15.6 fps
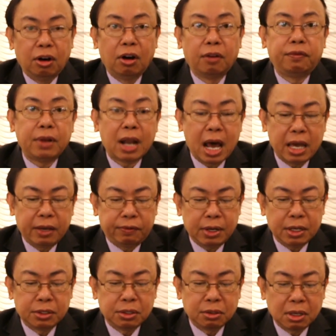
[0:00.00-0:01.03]
of life
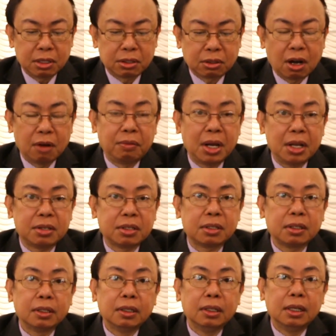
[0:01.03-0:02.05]
insurance
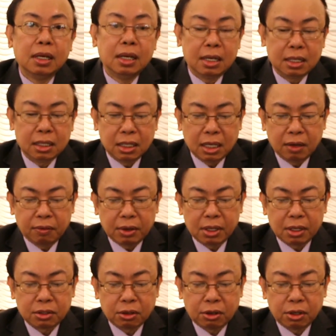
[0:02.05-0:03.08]
coverage given
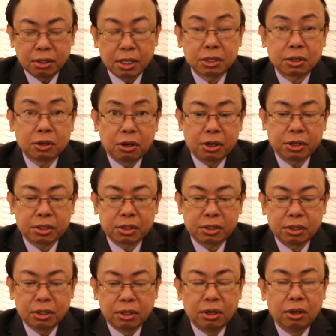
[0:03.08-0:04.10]
the
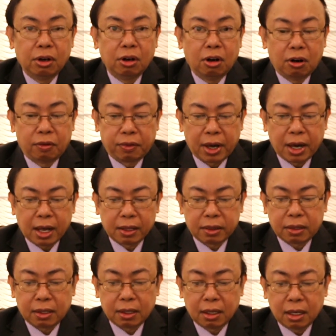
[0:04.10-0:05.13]
scores of
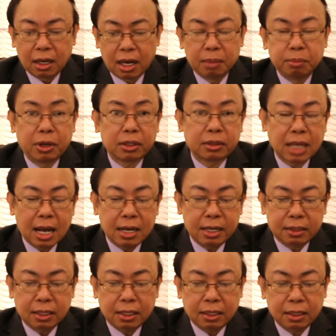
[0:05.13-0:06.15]
health and
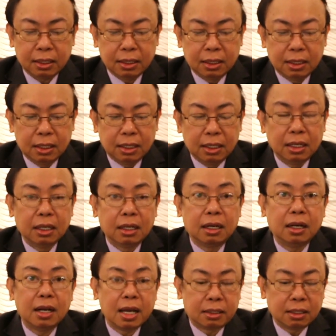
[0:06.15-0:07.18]
mortality
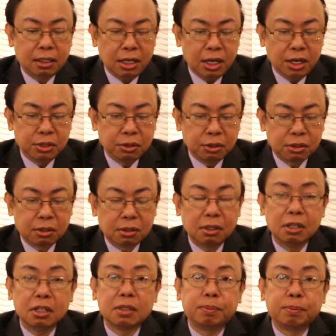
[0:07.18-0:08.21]
related
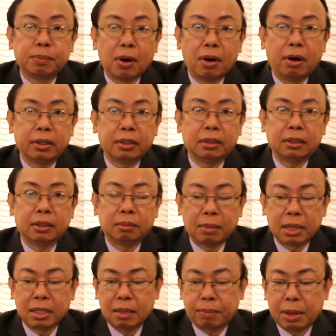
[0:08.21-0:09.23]
issues spawned
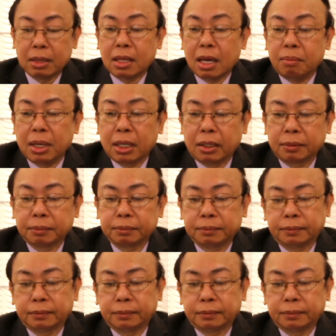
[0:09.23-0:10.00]
by the pandemic.